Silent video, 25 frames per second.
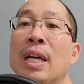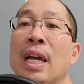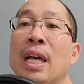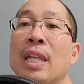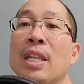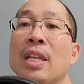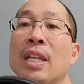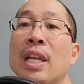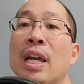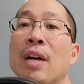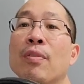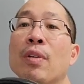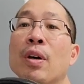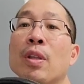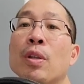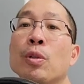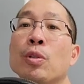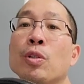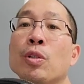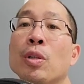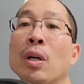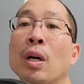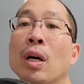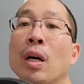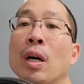and then you have other
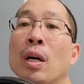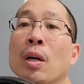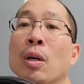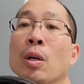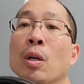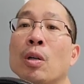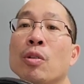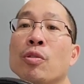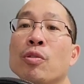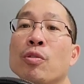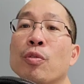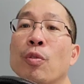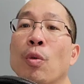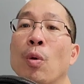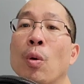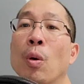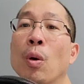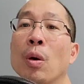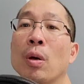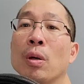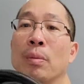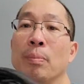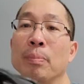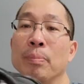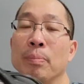hooks
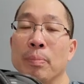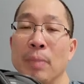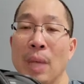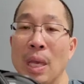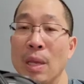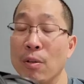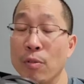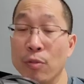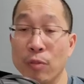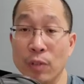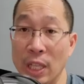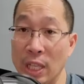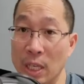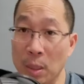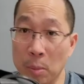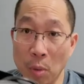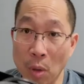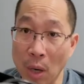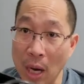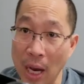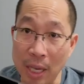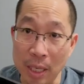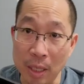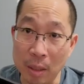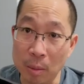for
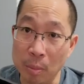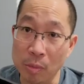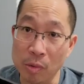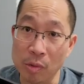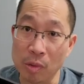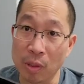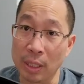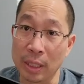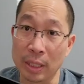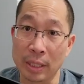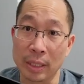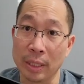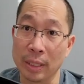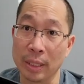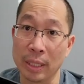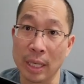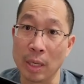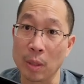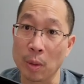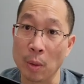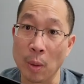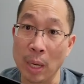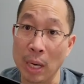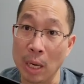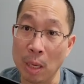inflatable items like I
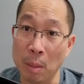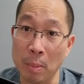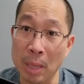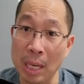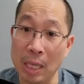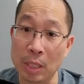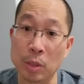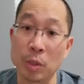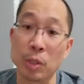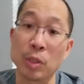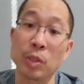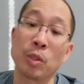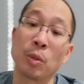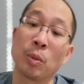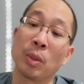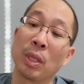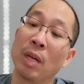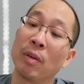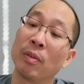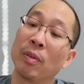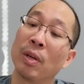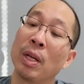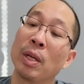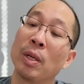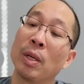don't know, air mattress or
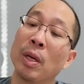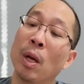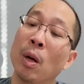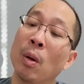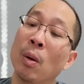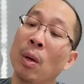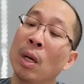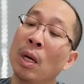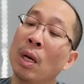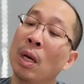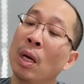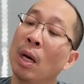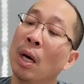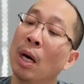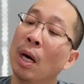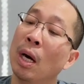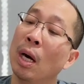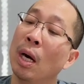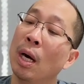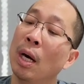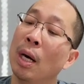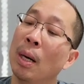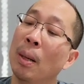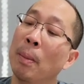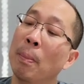whatever. I don't
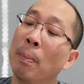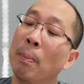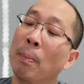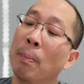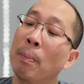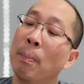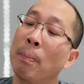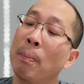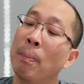know.